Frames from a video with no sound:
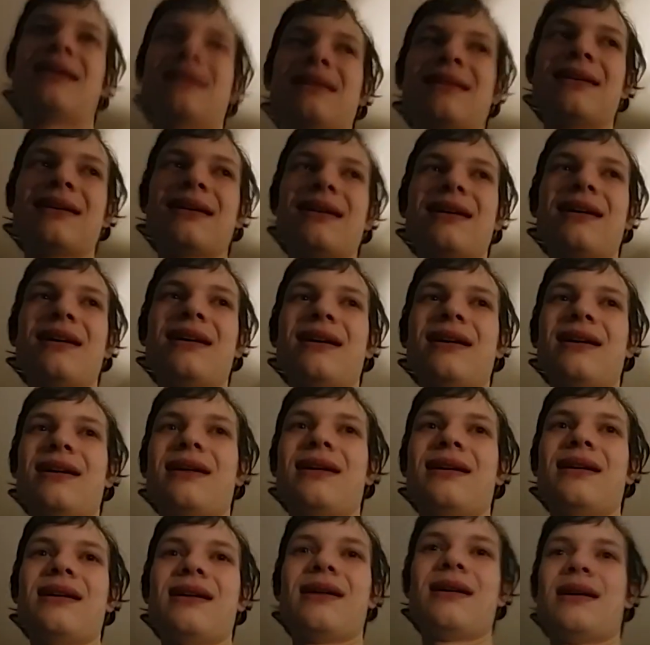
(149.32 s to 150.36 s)
it.
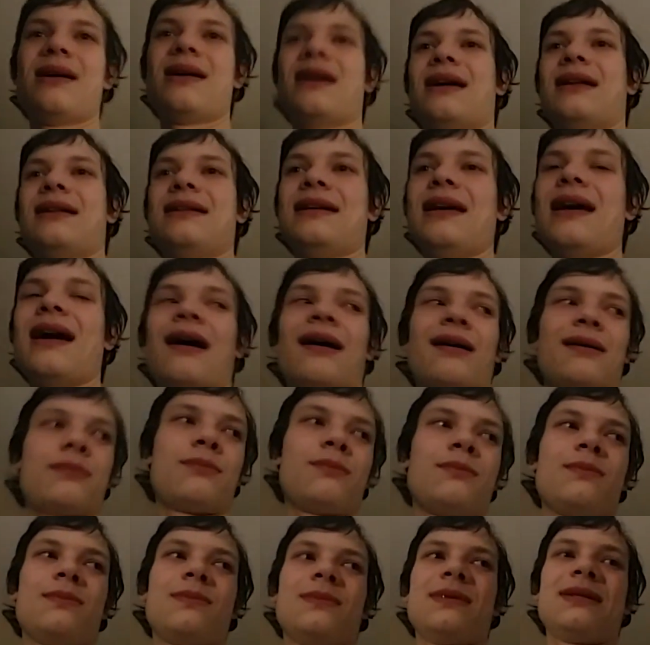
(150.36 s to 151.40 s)
And yeah.
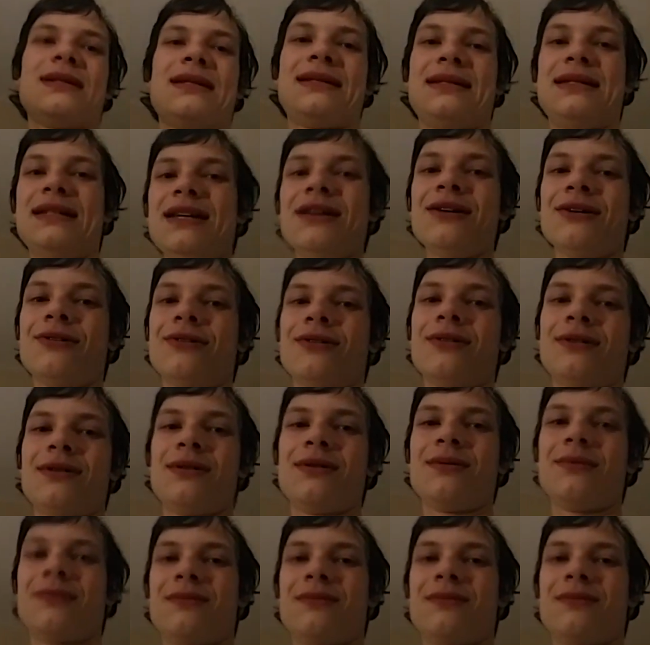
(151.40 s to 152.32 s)
See you.